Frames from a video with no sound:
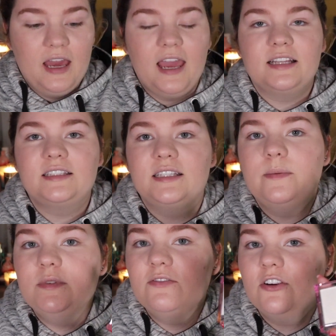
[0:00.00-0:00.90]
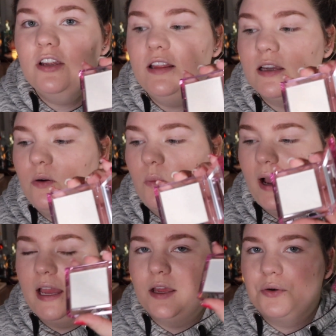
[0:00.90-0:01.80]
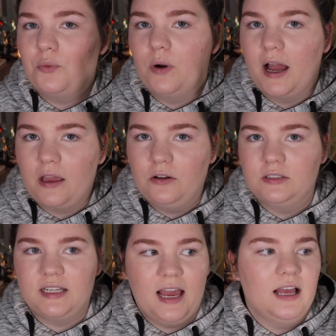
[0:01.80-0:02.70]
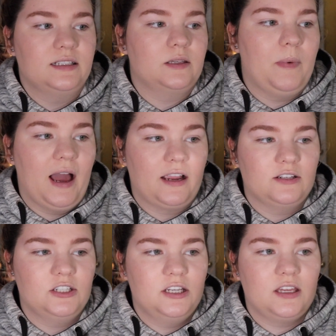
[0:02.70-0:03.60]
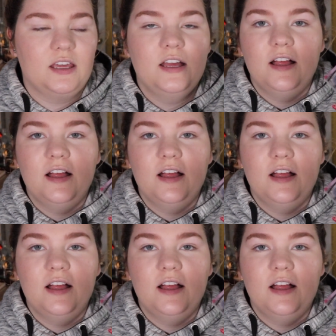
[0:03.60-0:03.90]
It seems very like Wet n Wild-esque packaging.